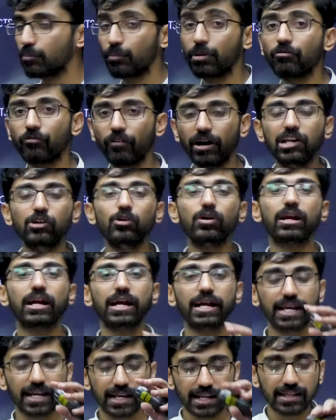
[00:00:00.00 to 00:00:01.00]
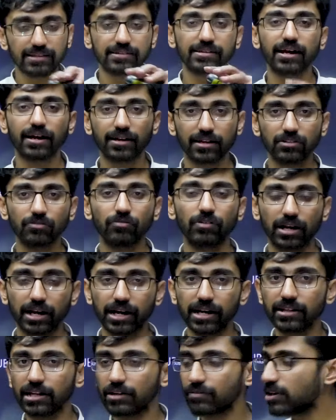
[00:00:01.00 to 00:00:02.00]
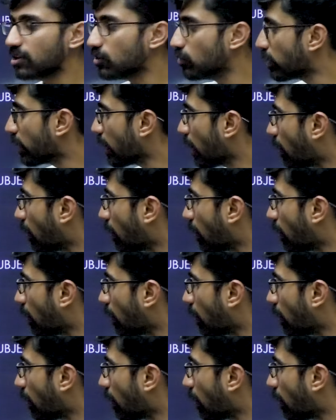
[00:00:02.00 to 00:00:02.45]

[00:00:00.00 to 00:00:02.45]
but while you are reading in NCERTs, while reading that one, you can